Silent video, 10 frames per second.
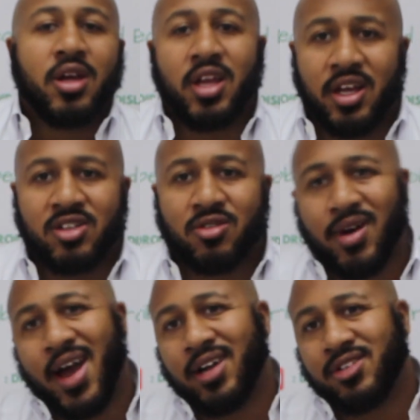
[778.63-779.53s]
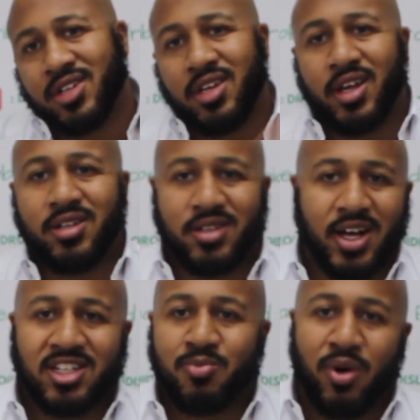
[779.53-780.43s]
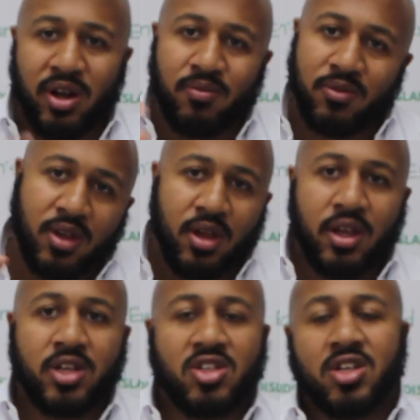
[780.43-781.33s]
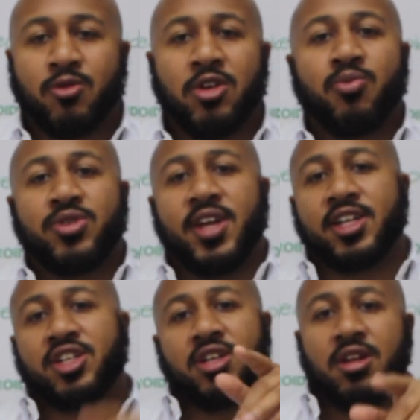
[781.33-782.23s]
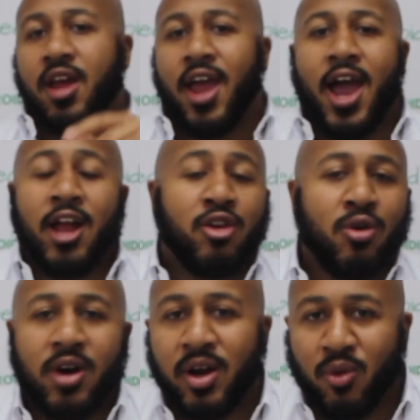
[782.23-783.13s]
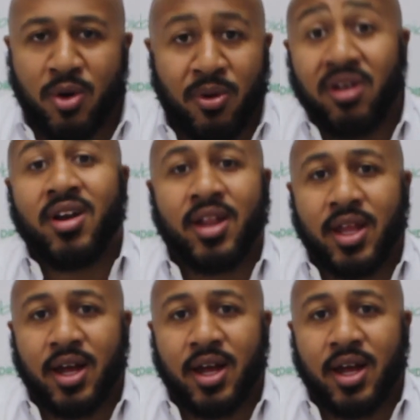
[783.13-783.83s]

It can get scratched, it can get dents, but get yourself some protection and you don't gotta worry about none of